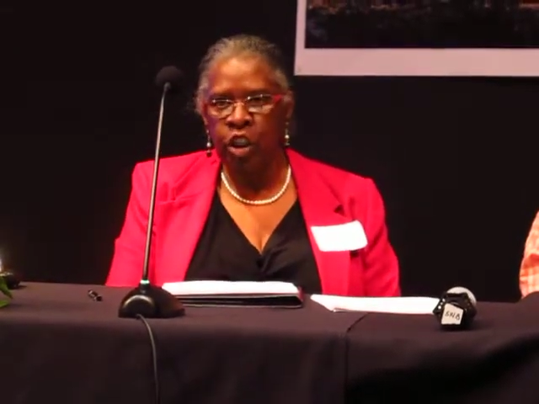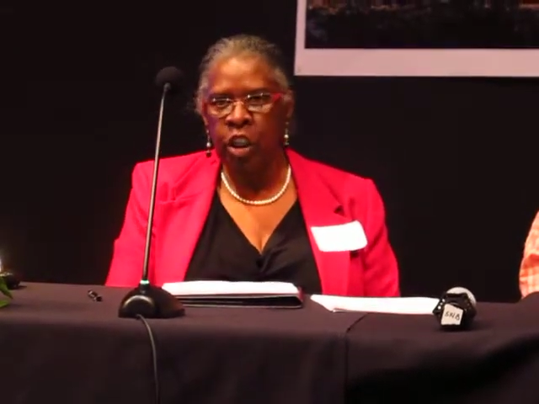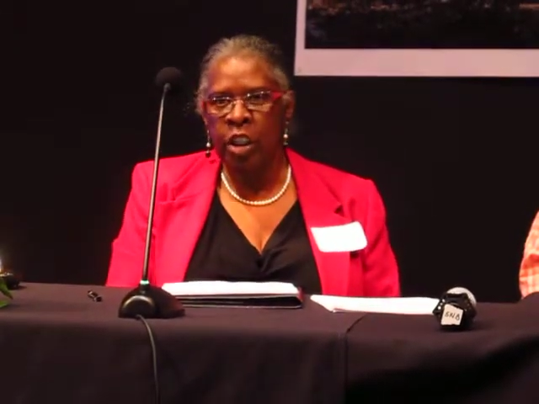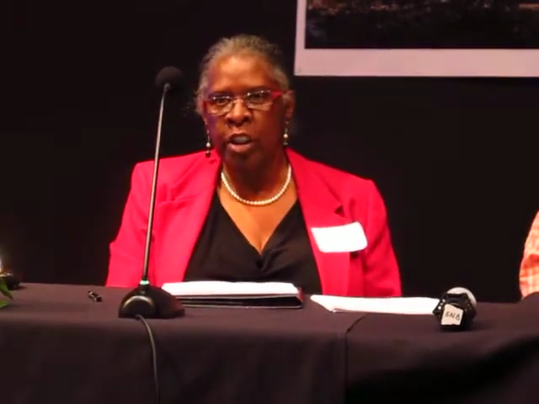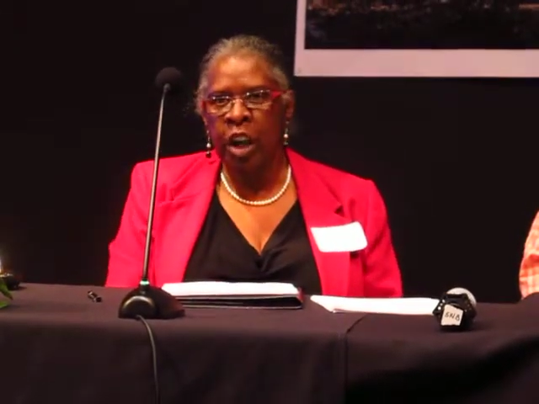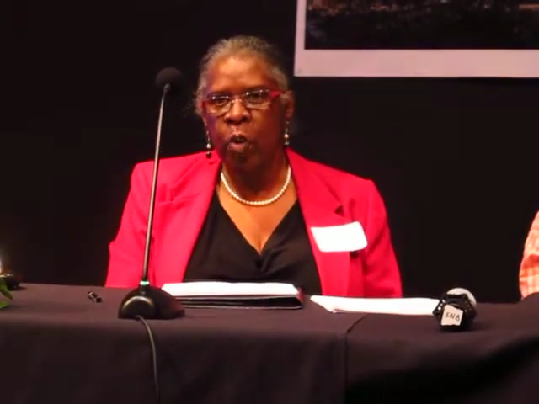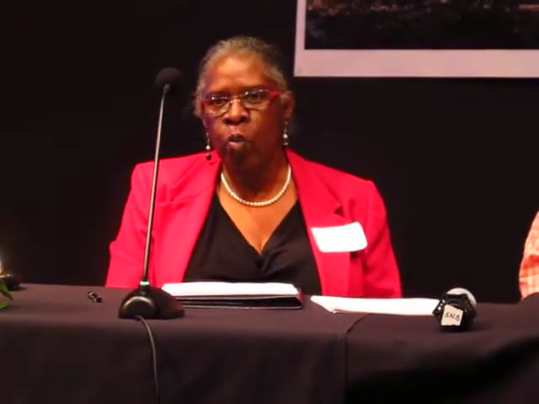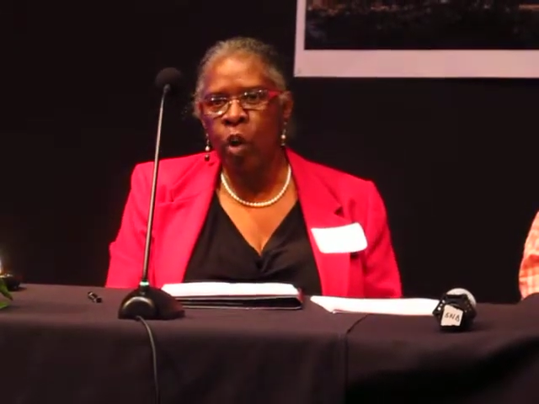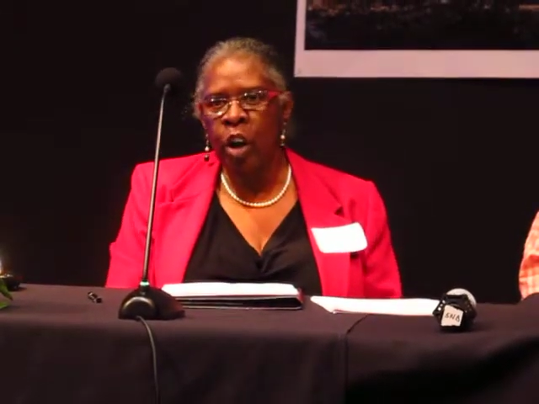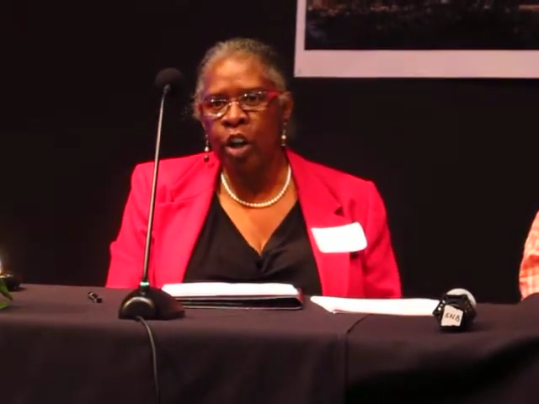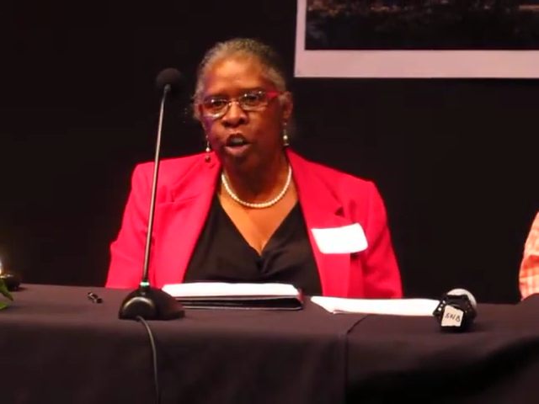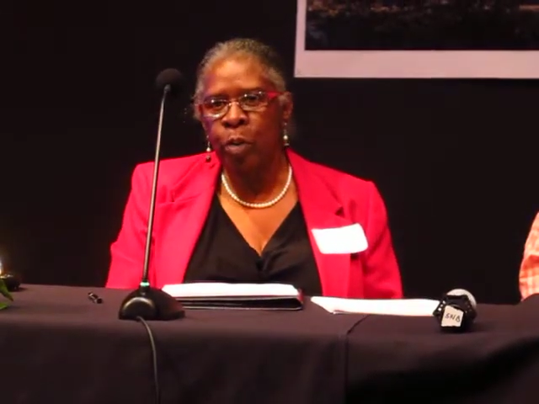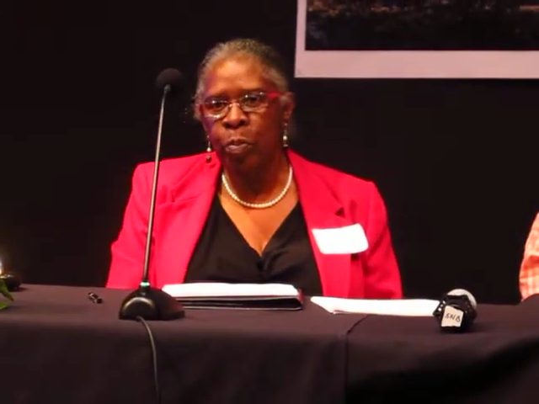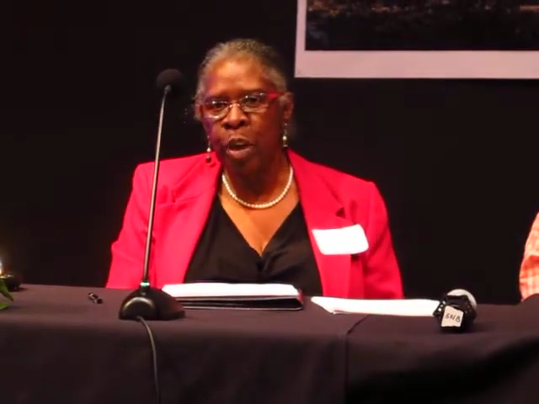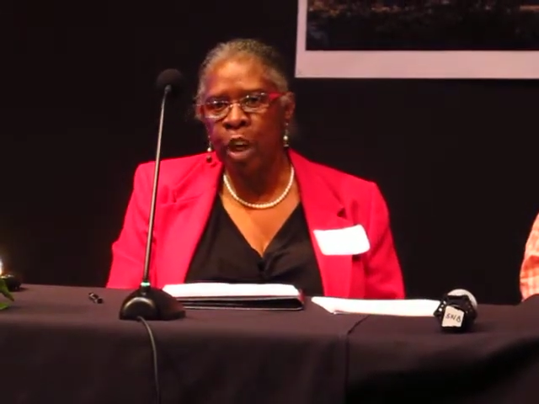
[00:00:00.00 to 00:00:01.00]
because I wanted
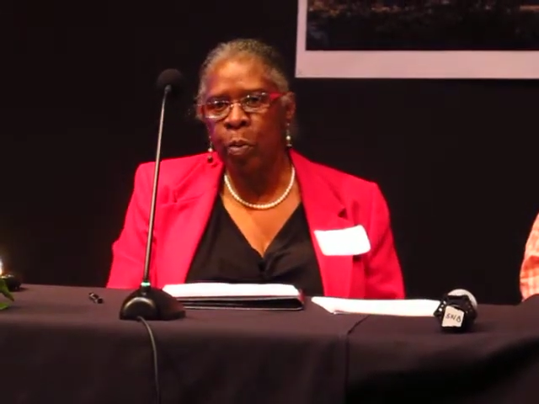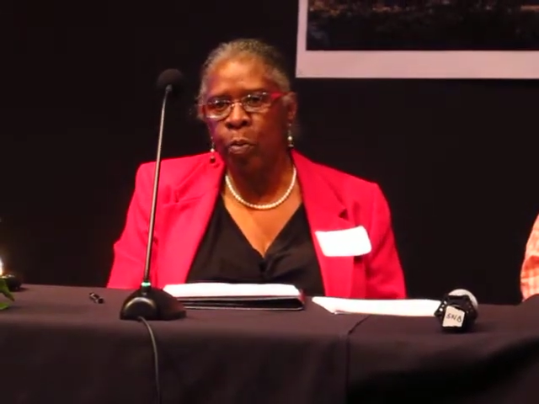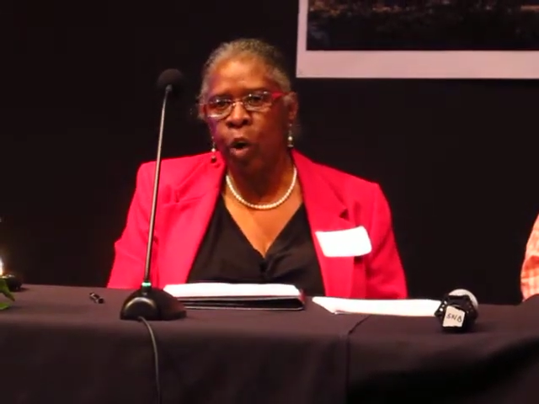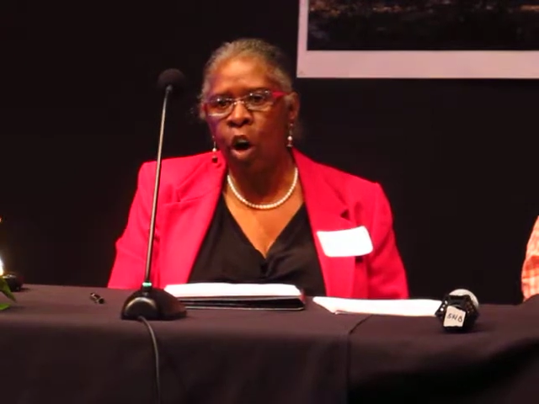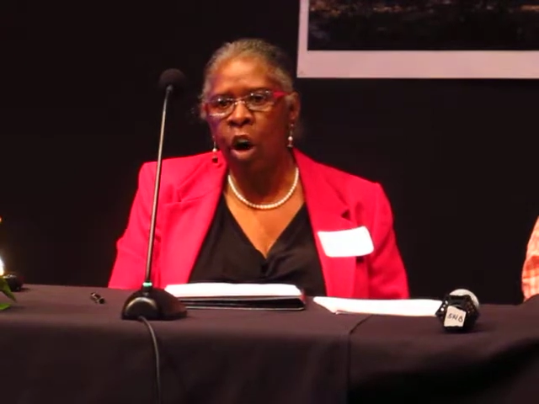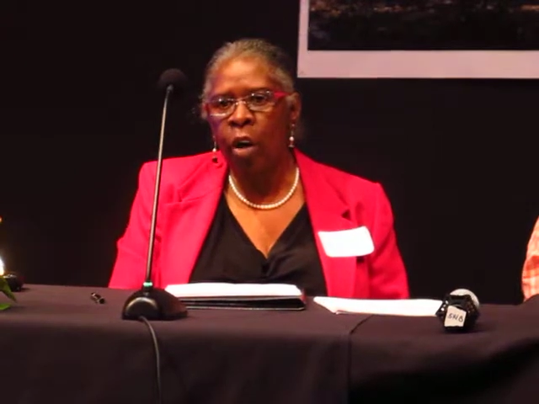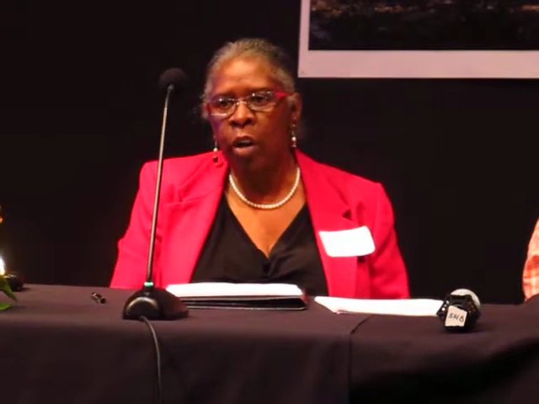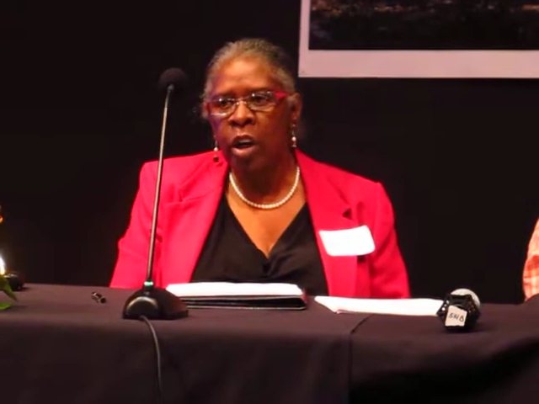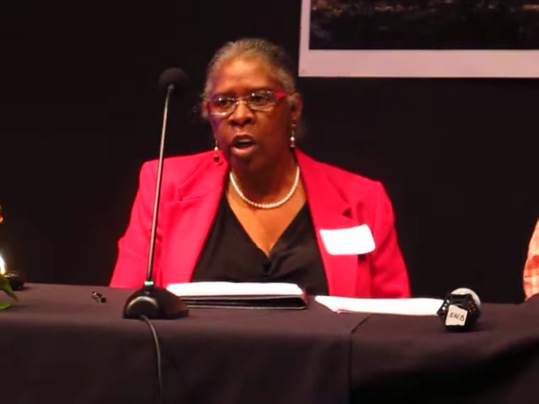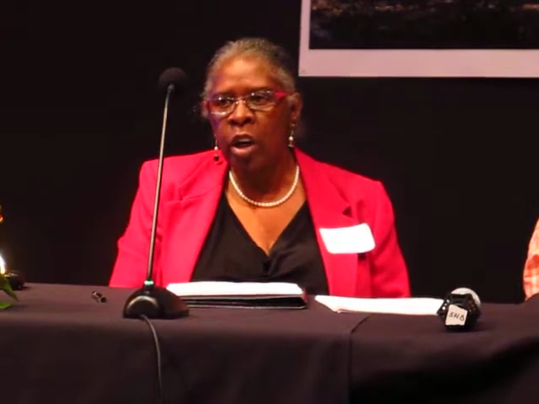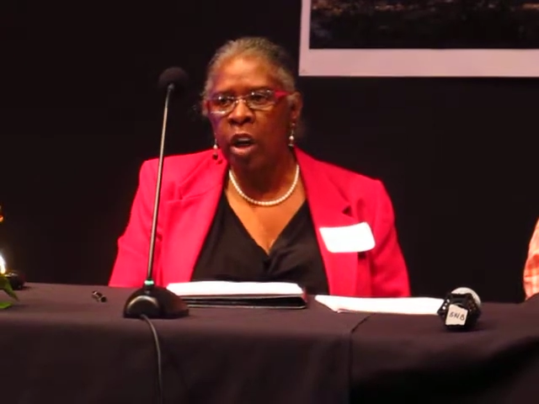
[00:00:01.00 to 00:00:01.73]
to be a part